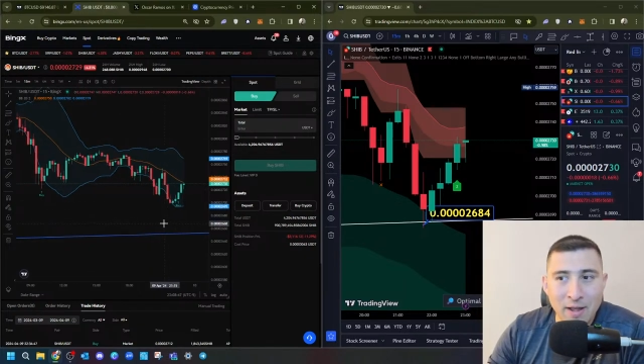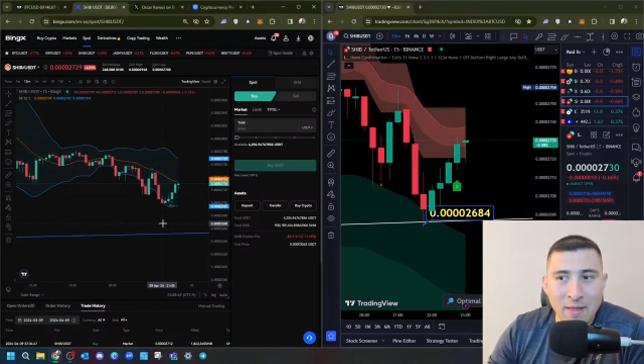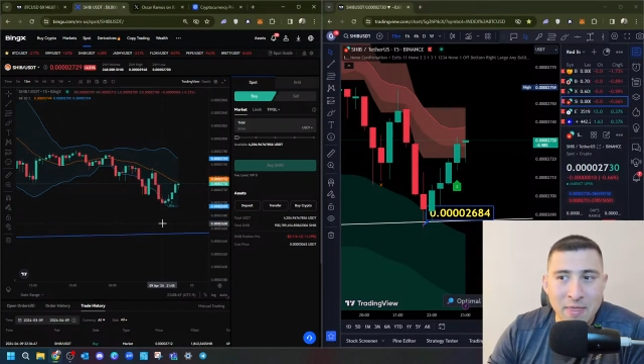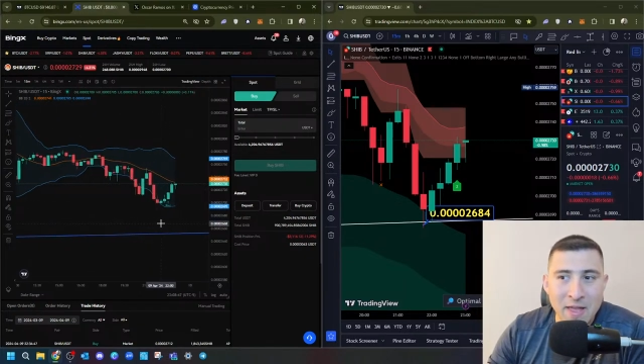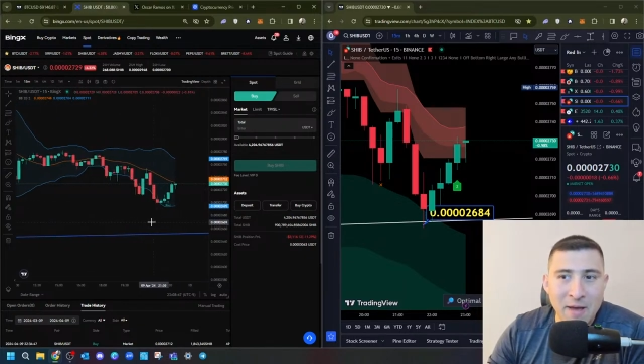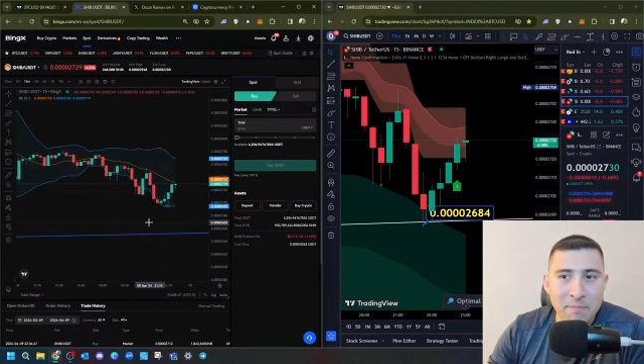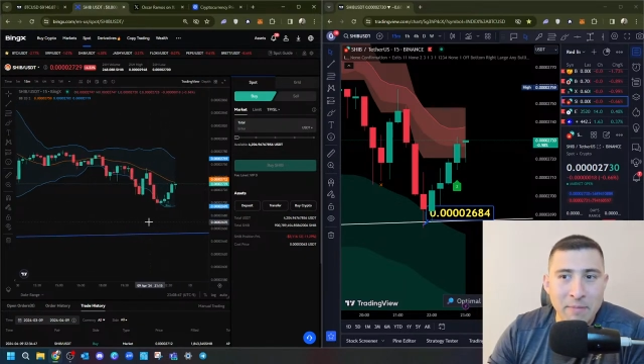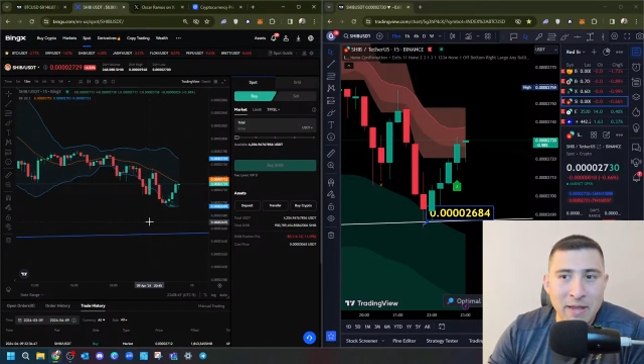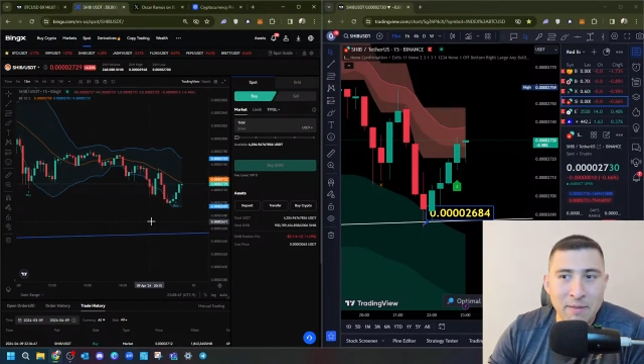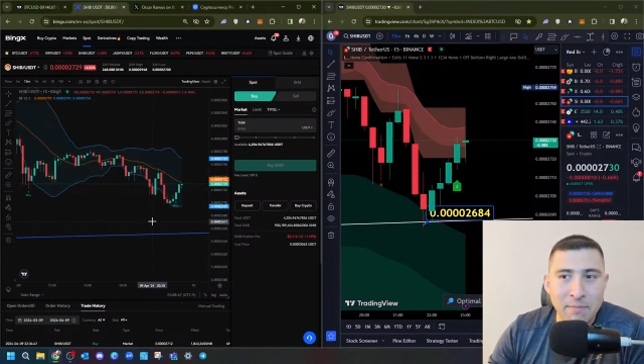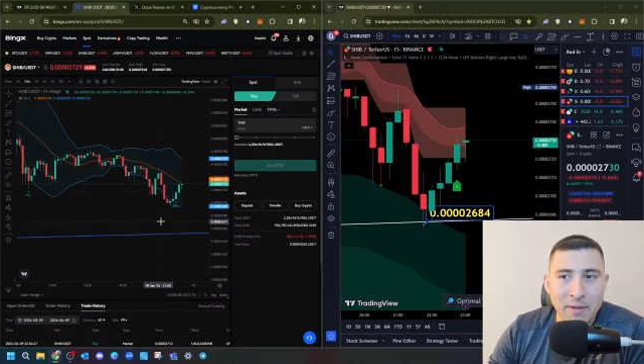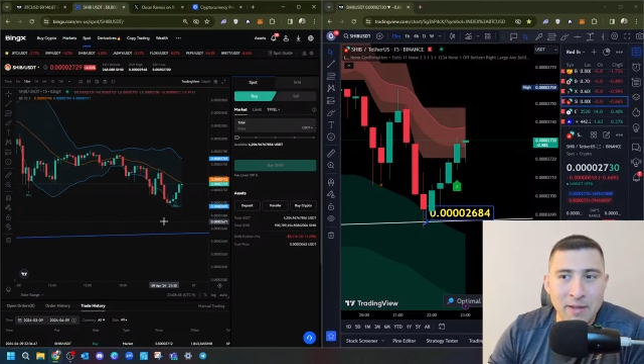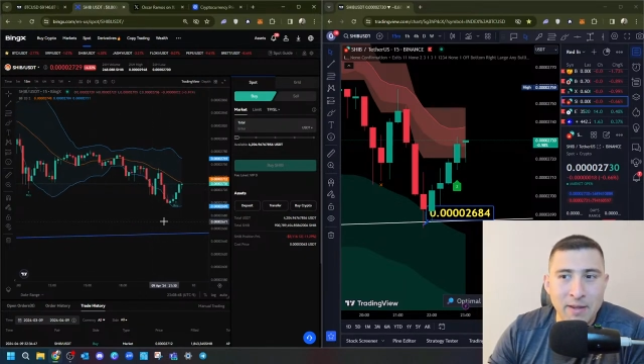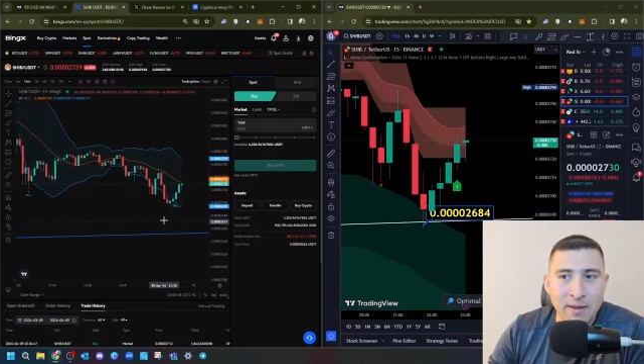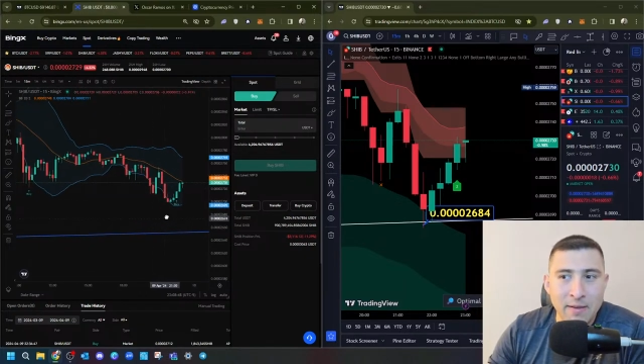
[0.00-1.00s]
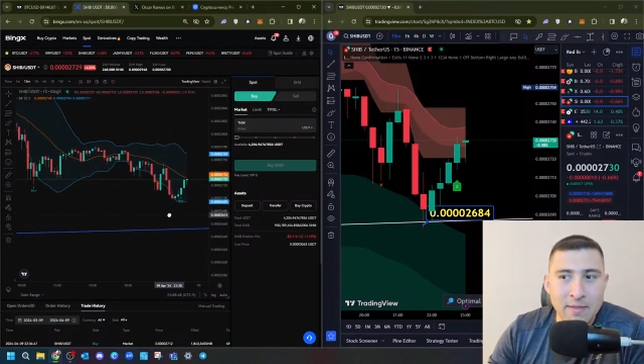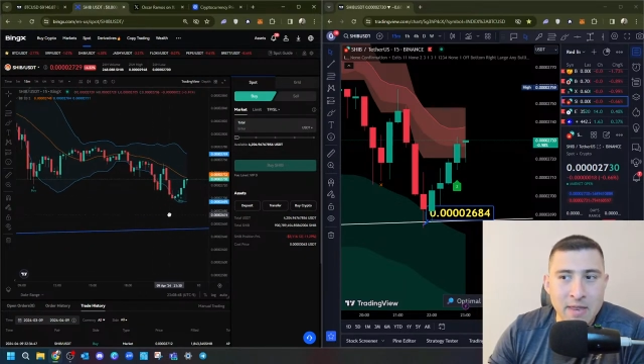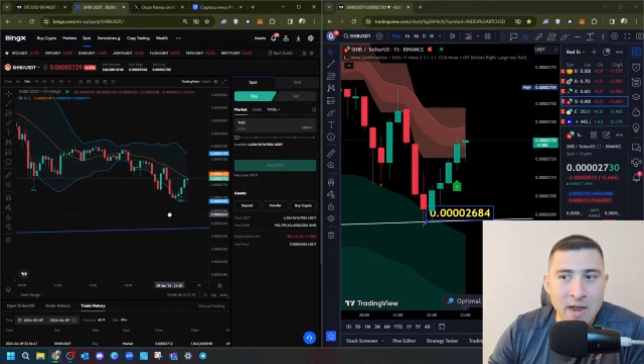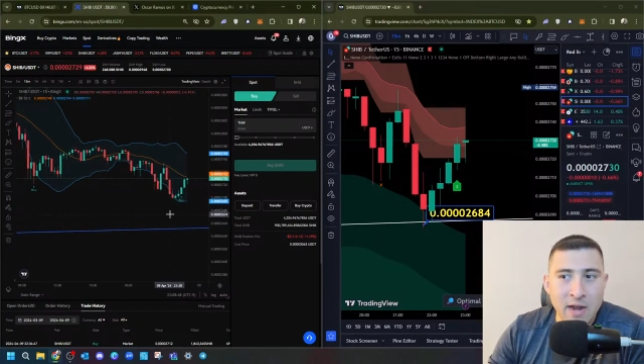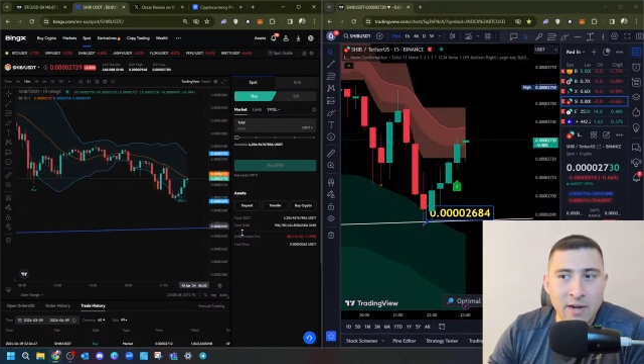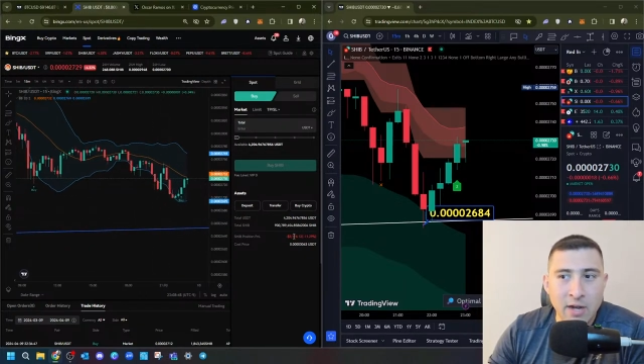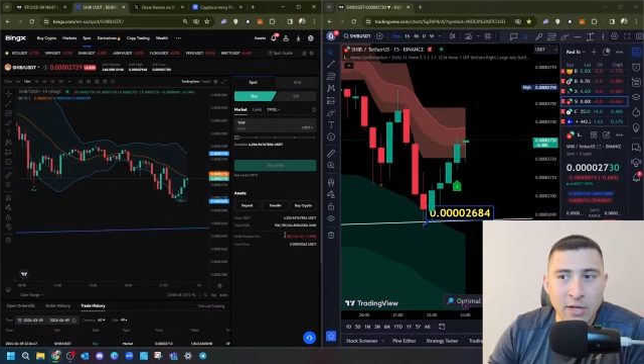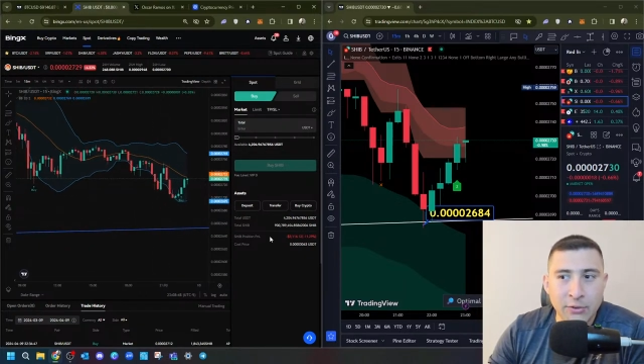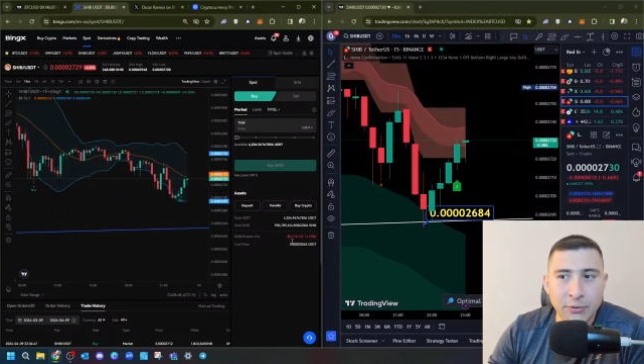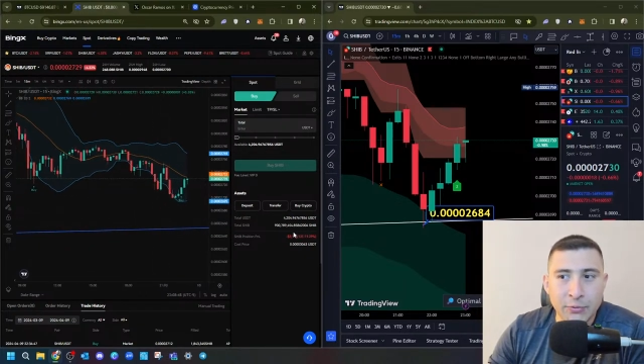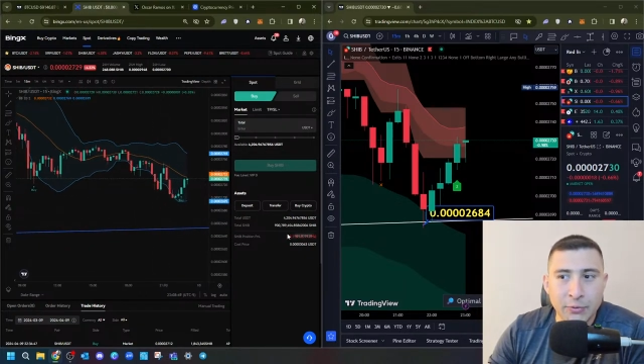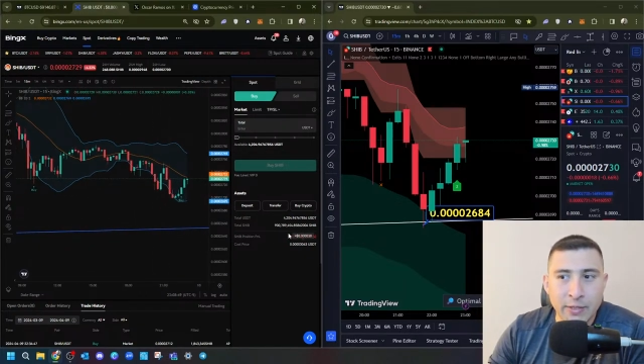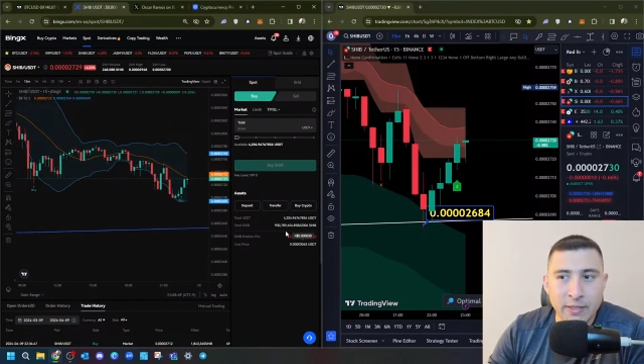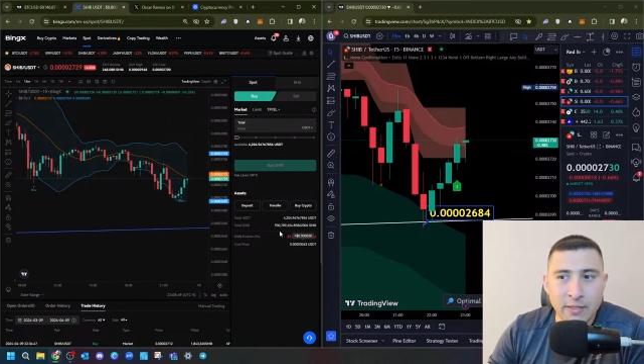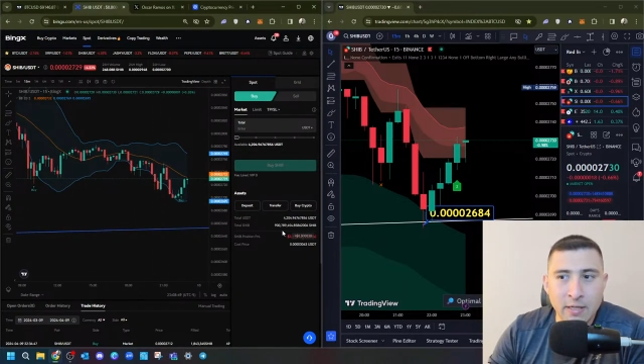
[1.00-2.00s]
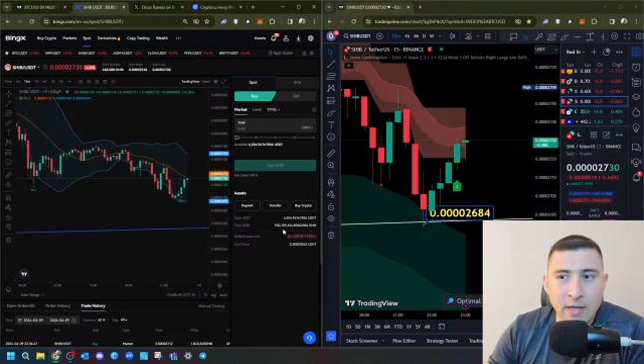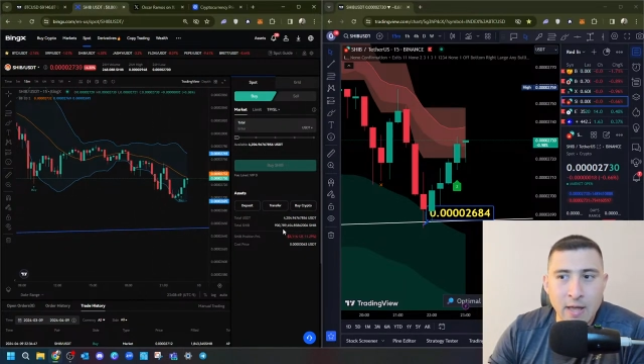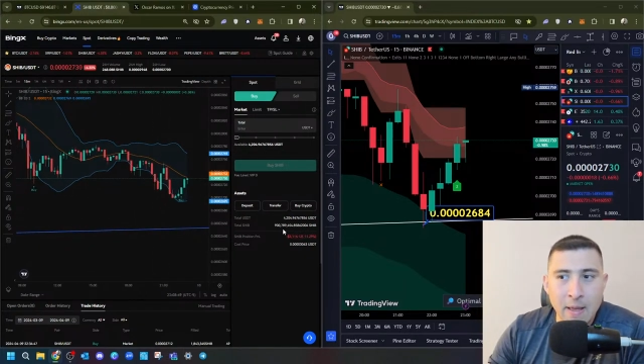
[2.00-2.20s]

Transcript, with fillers: and that made me 900